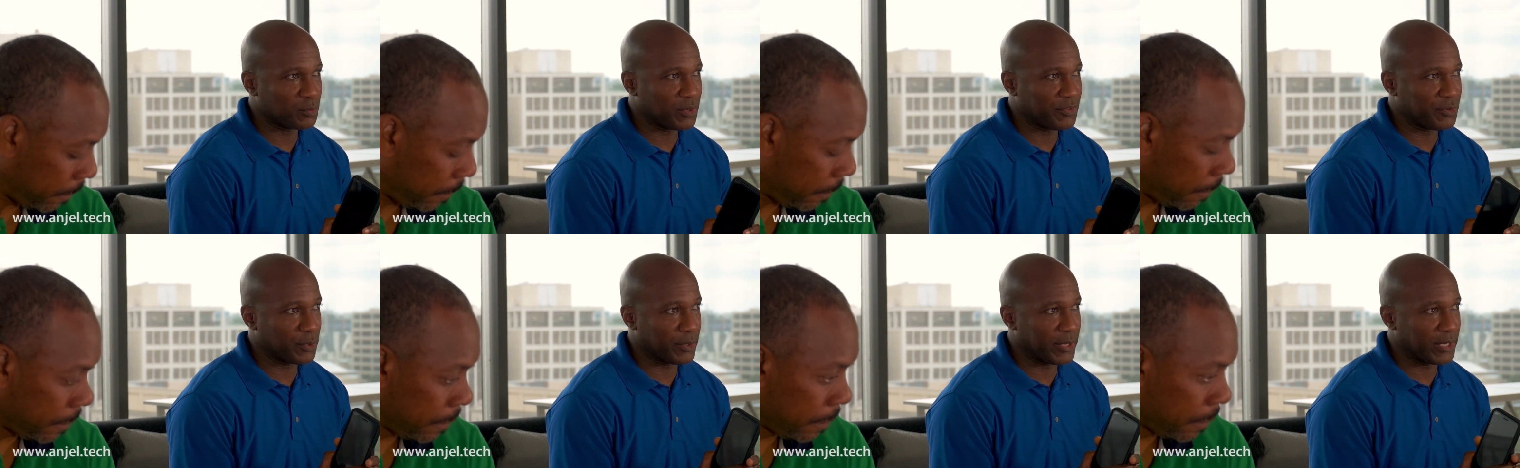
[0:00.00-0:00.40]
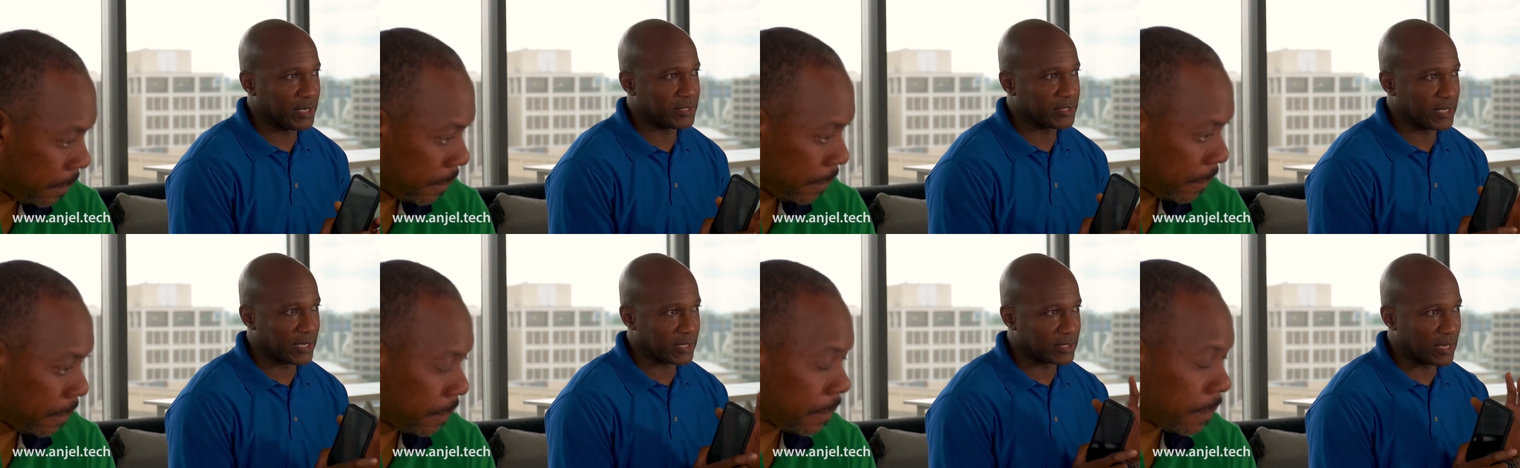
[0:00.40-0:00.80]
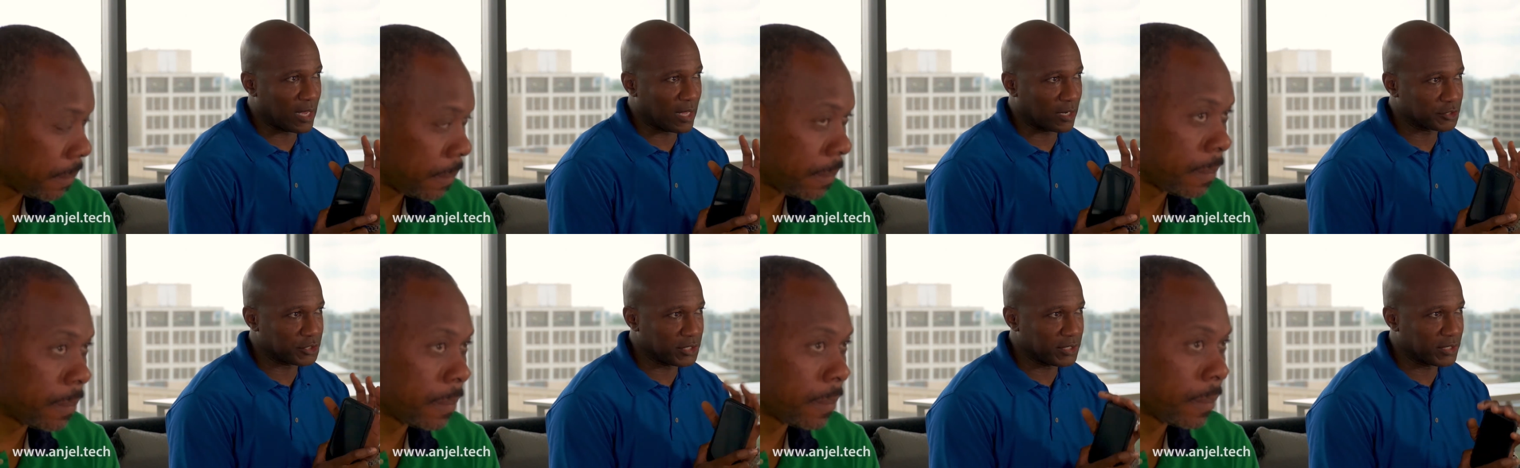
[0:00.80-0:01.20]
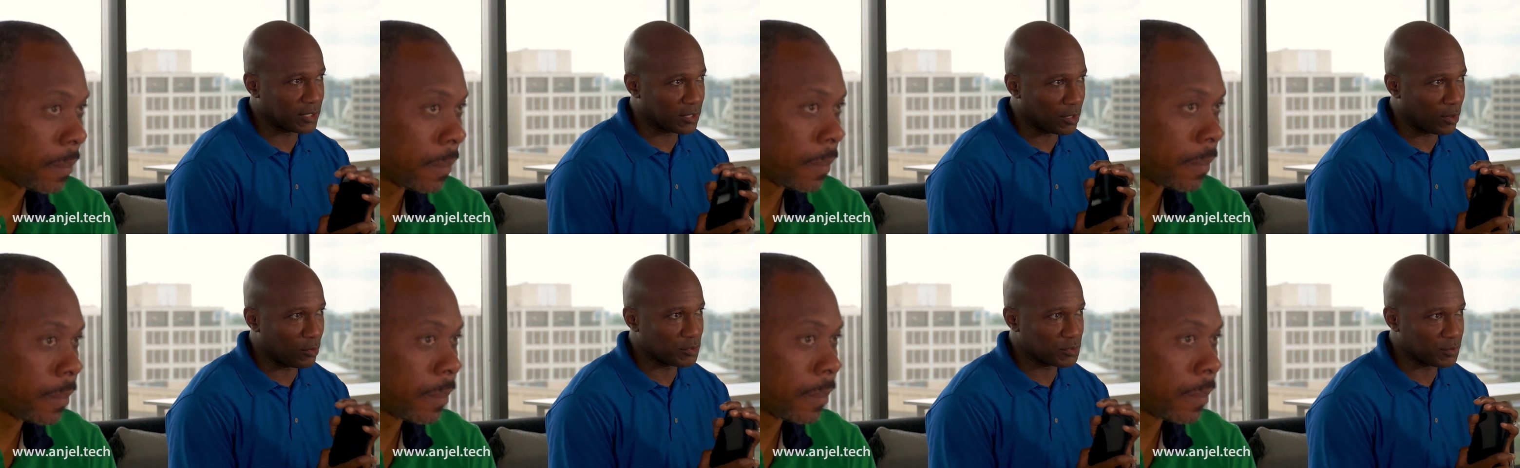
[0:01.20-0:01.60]
Speaker 1: we've created technology that
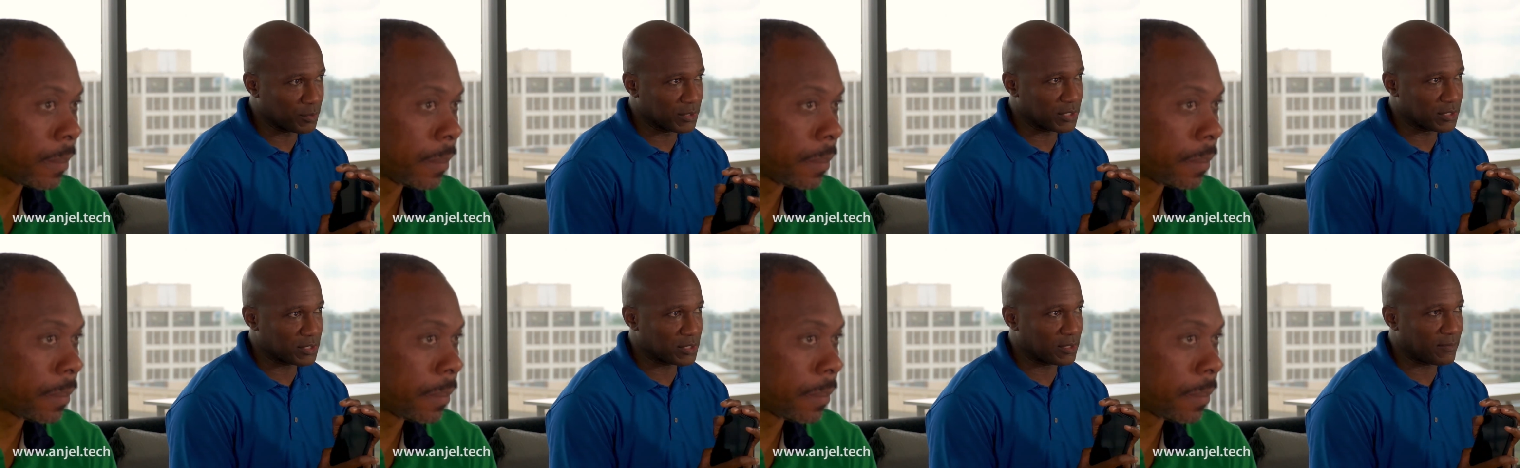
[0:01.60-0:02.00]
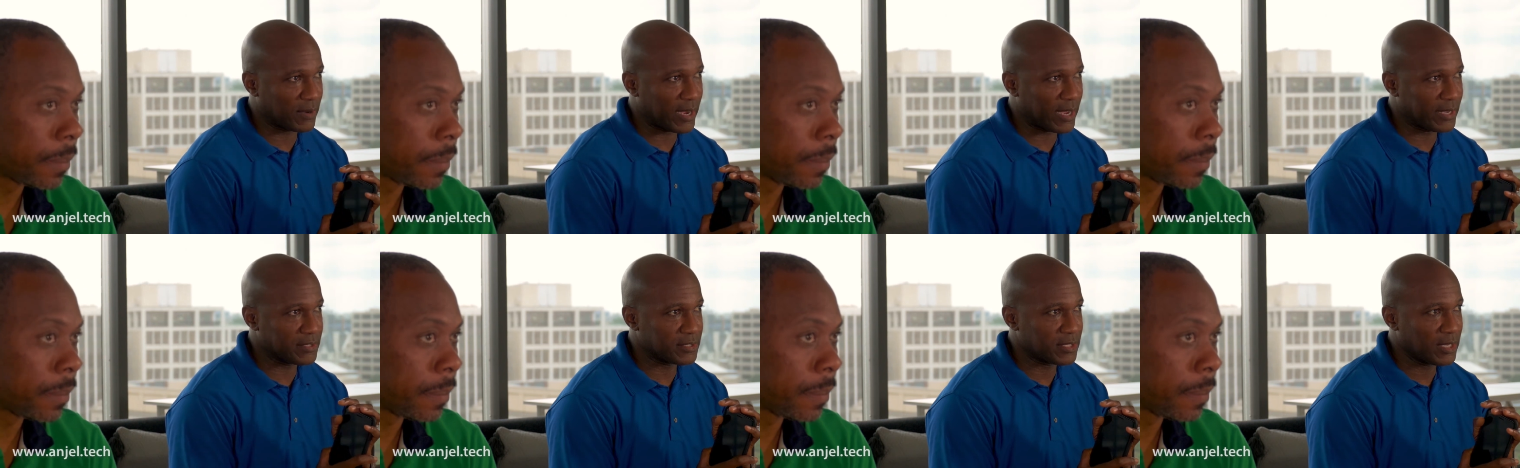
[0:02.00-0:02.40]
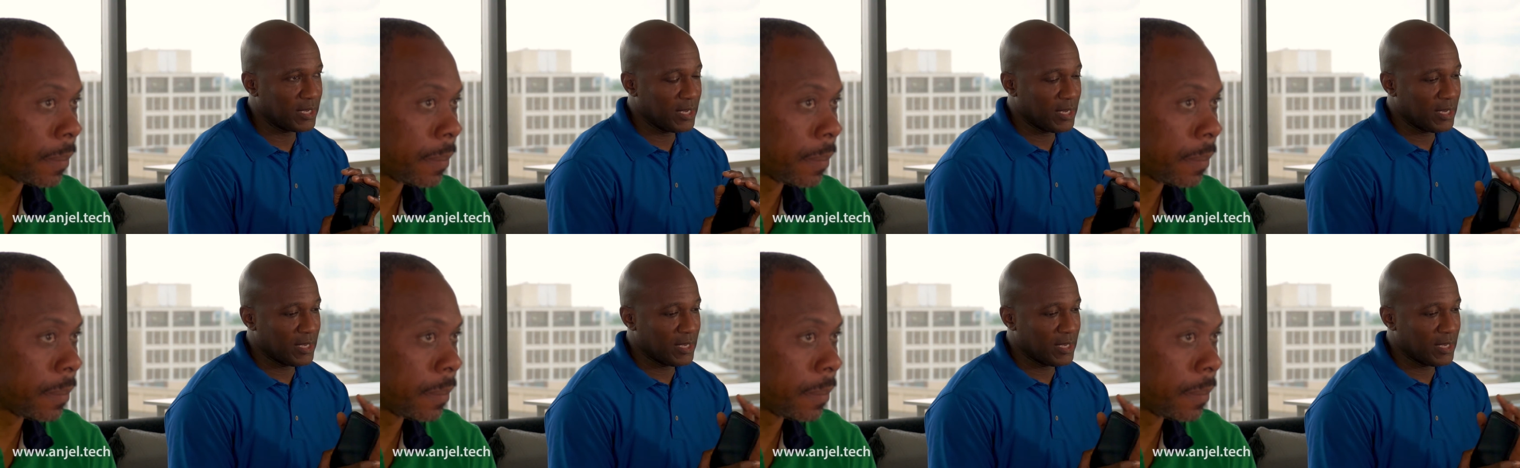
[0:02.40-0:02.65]
goes with this device,